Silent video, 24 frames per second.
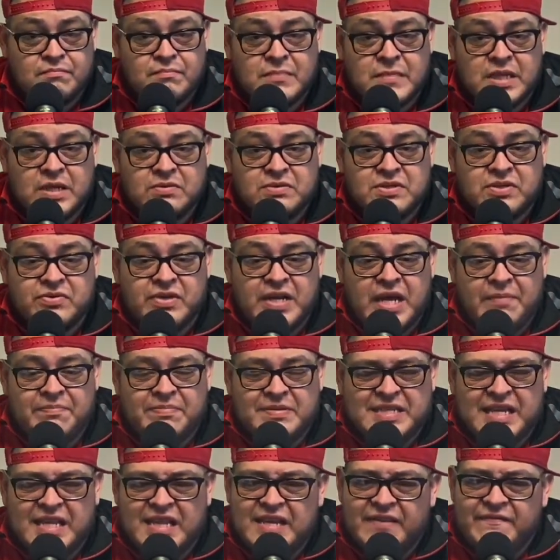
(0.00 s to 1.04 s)
See what
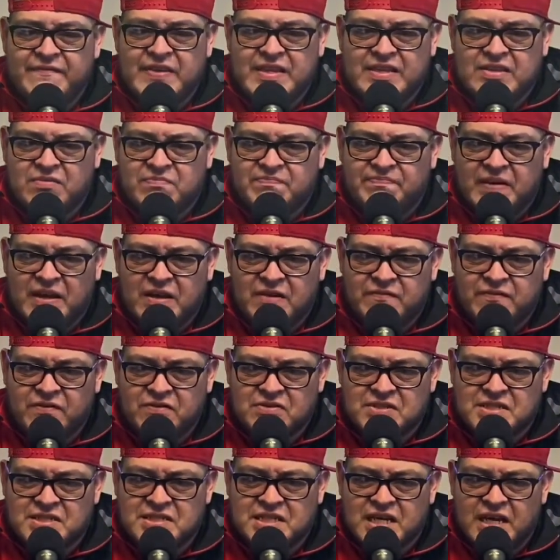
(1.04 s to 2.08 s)
happens. I think Vito Belfort
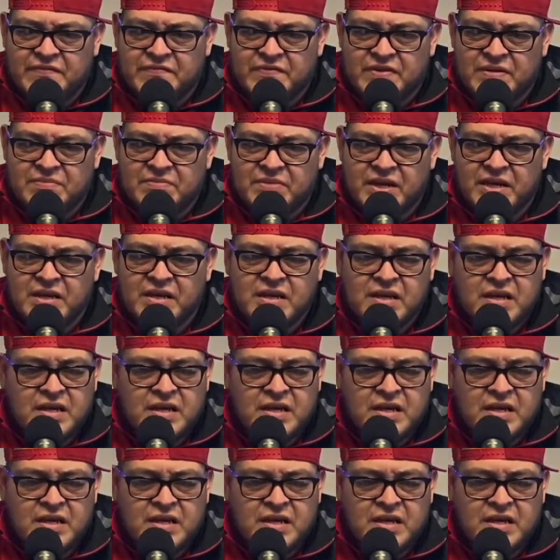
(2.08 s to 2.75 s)
just signed for them, right?